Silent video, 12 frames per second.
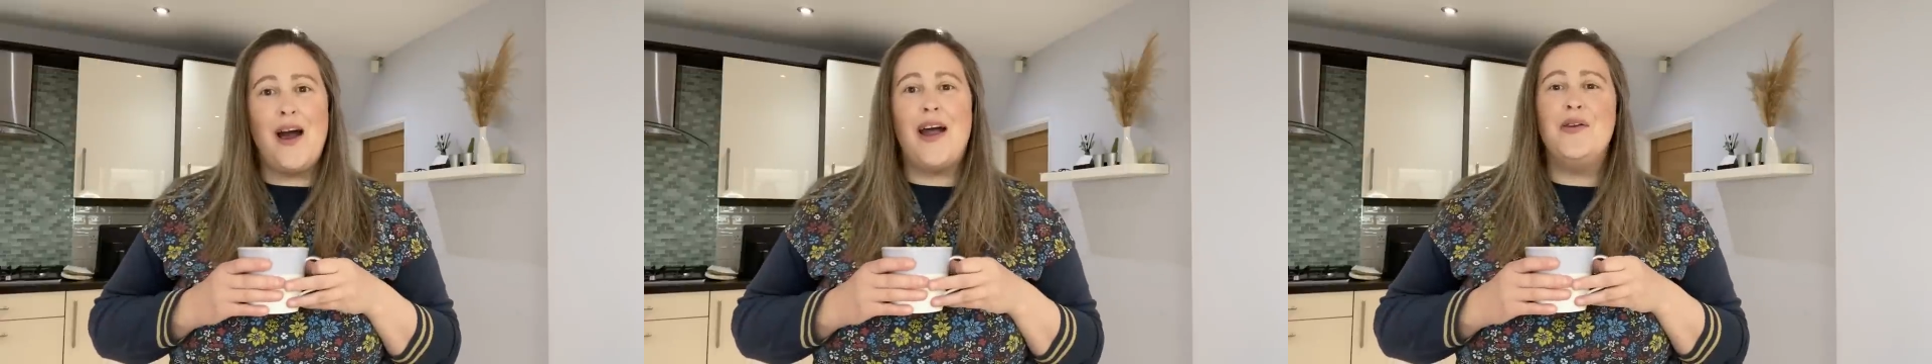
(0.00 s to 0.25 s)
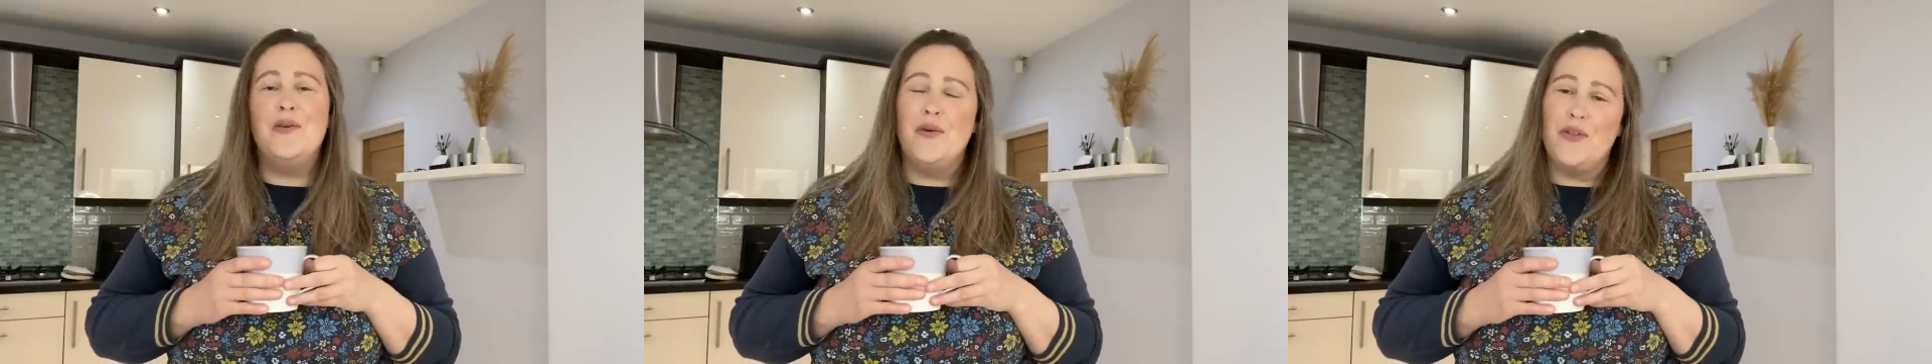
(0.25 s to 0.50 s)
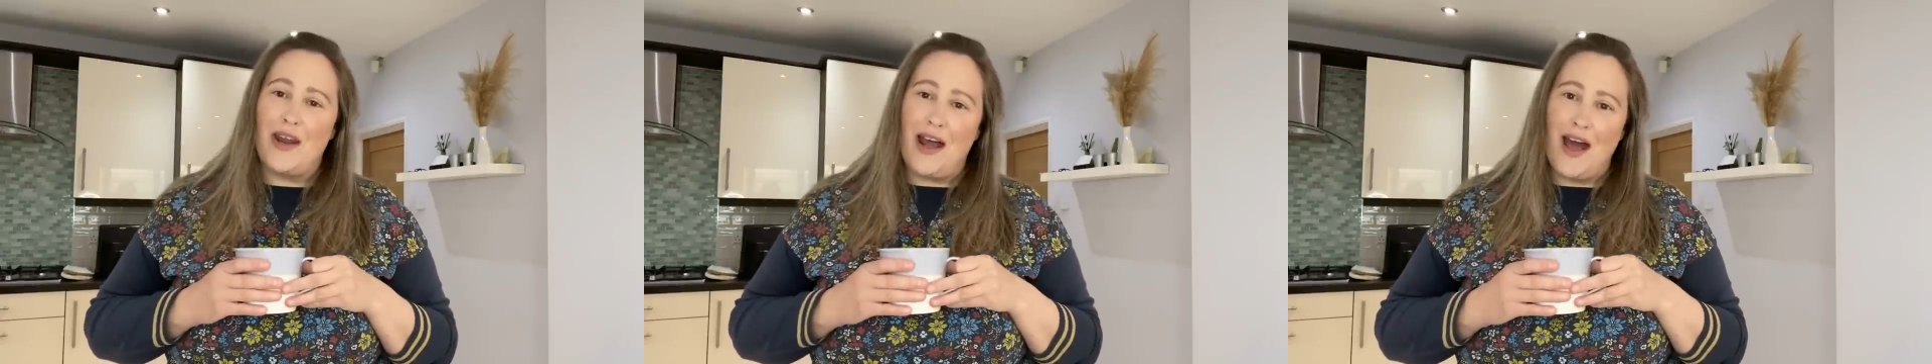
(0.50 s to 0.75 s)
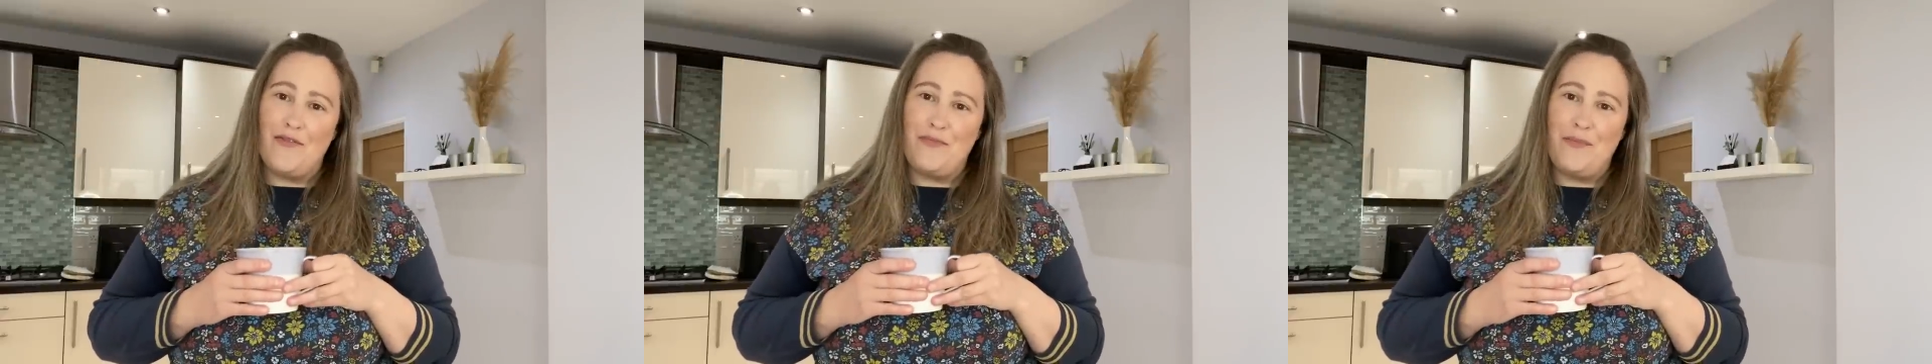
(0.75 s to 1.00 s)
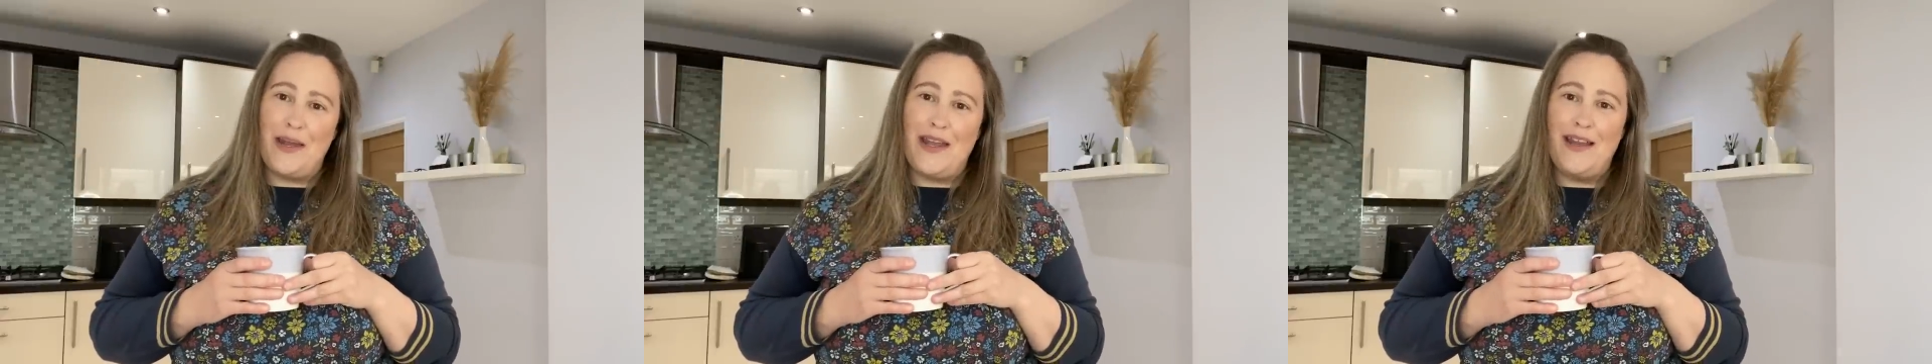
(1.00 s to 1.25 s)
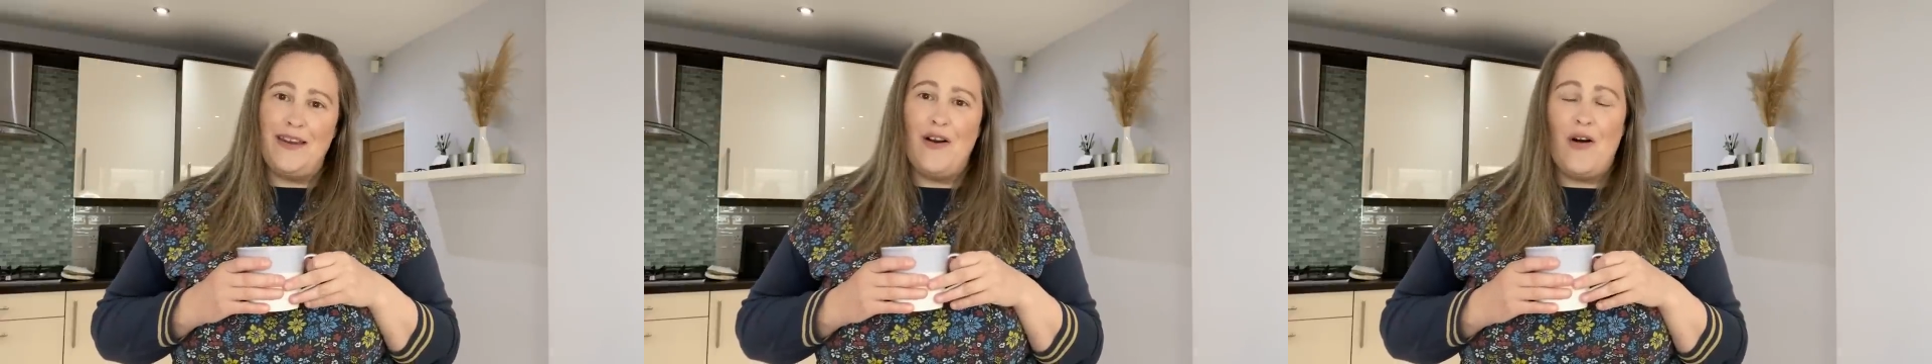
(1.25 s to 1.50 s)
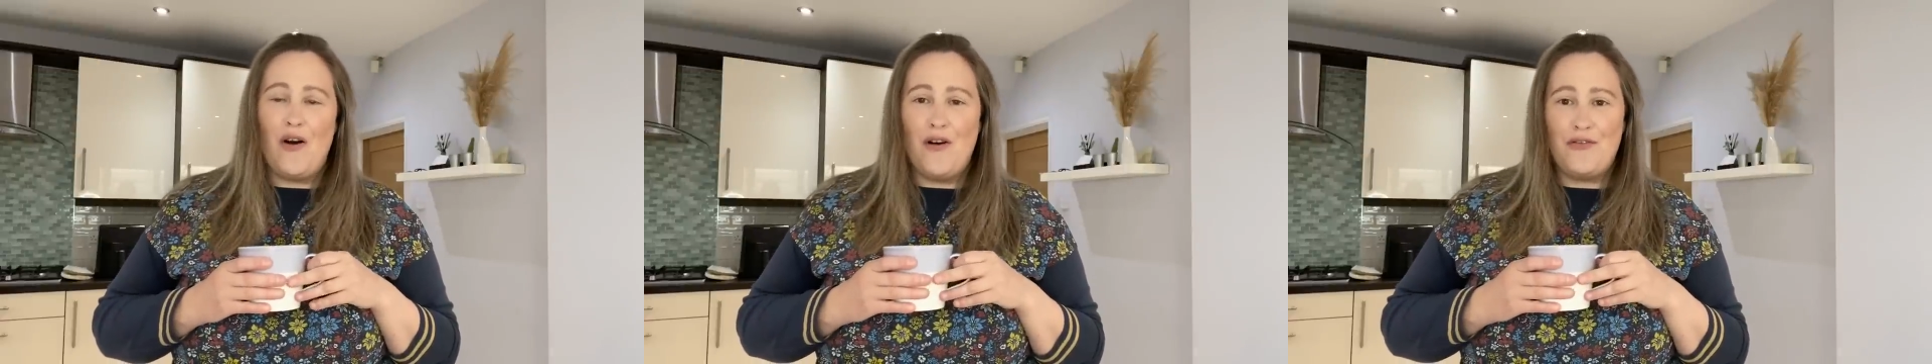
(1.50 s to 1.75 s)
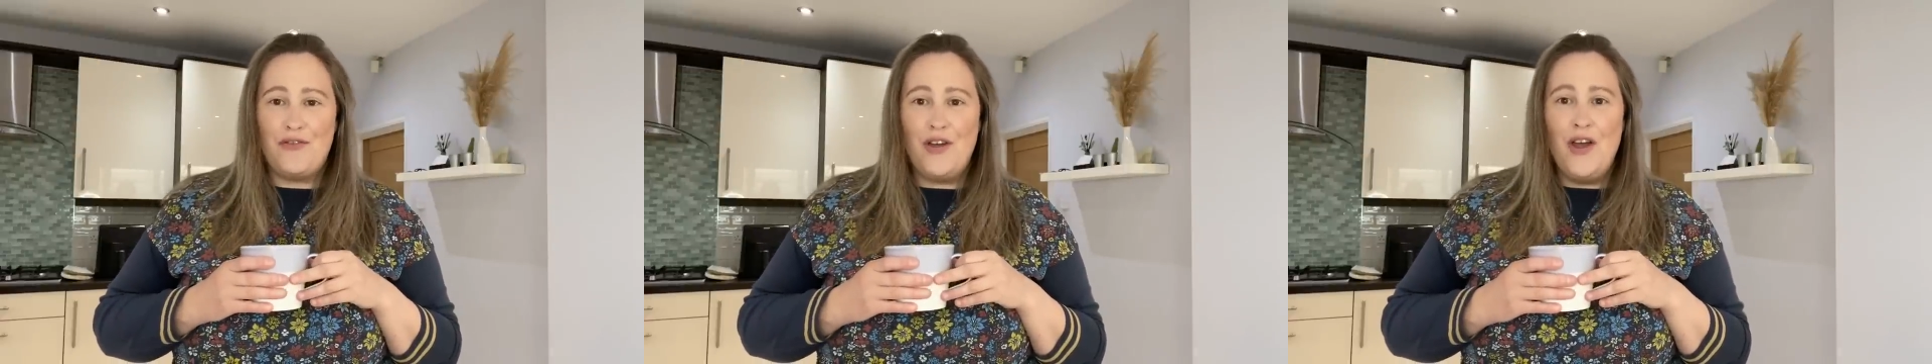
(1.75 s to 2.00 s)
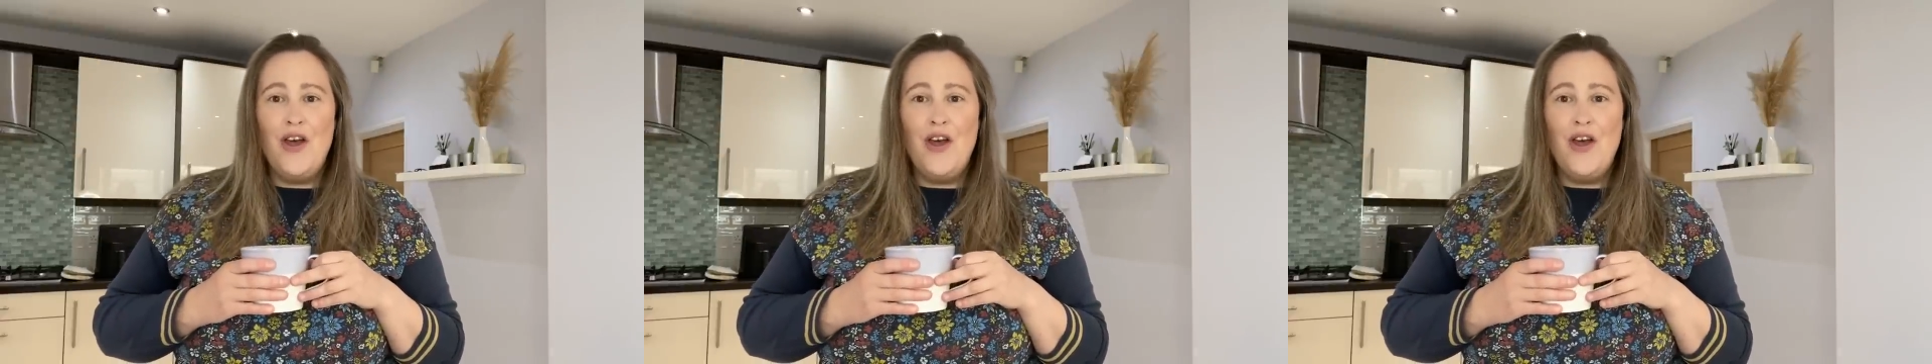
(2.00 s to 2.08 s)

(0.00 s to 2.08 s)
I know that I've been off